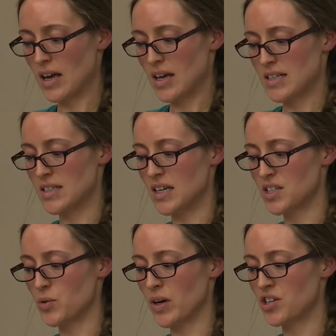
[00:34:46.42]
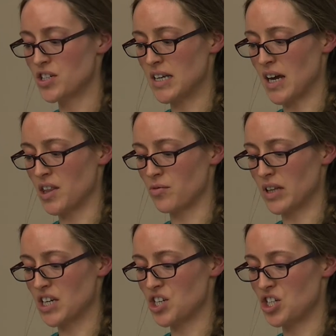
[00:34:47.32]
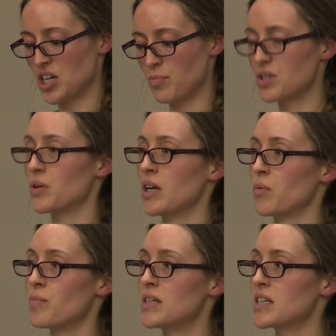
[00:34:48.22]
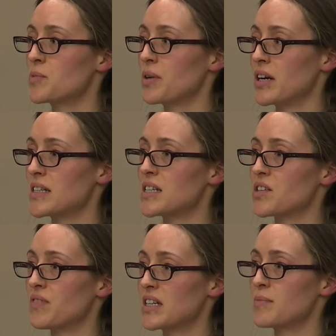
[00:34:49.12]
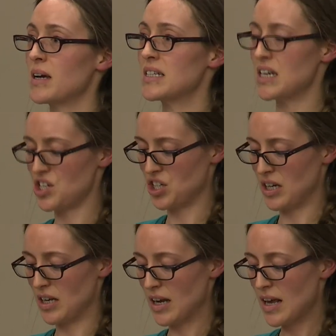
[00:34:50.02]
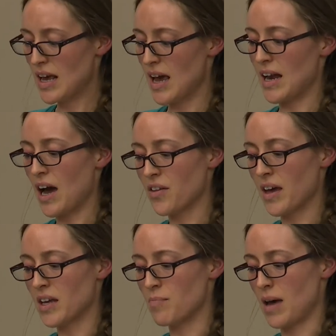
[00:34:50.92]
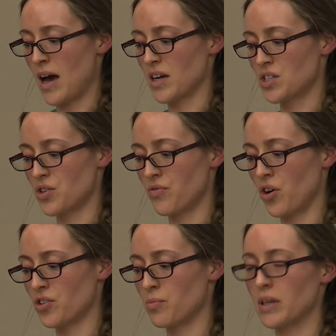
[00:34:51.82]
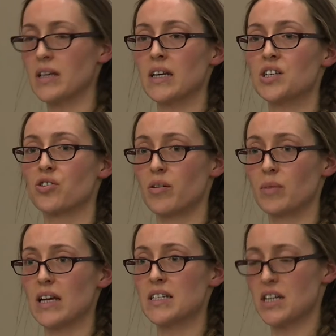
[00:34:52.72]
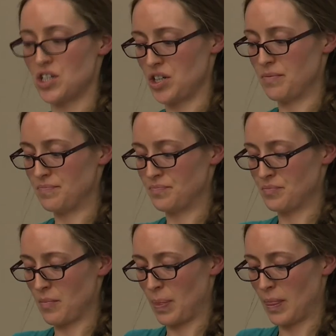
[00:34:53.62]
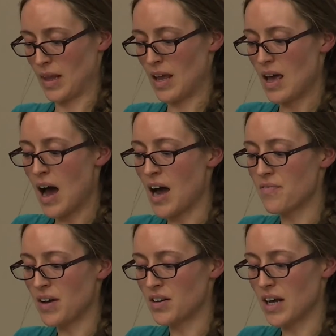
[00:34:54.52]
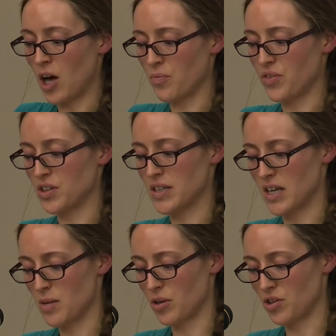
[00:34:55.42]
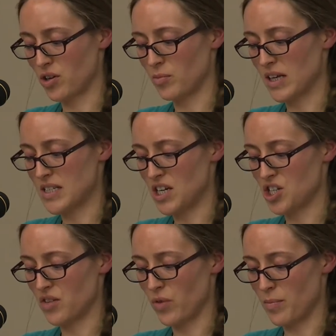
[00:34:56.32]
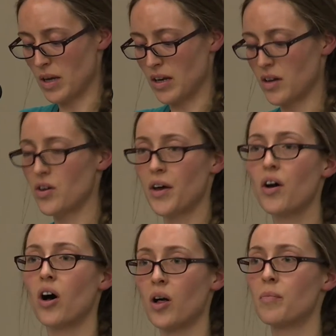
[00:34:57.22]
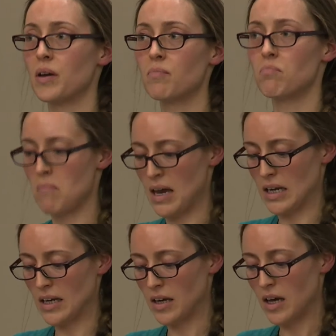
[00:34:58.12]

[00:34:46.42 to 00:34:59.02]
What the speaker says: seeks to understand the relationship between women's experiences of victimization and how that impacts her vulnerability to criminalization. I found it helpful to think about the criminalization of women, not all, but many,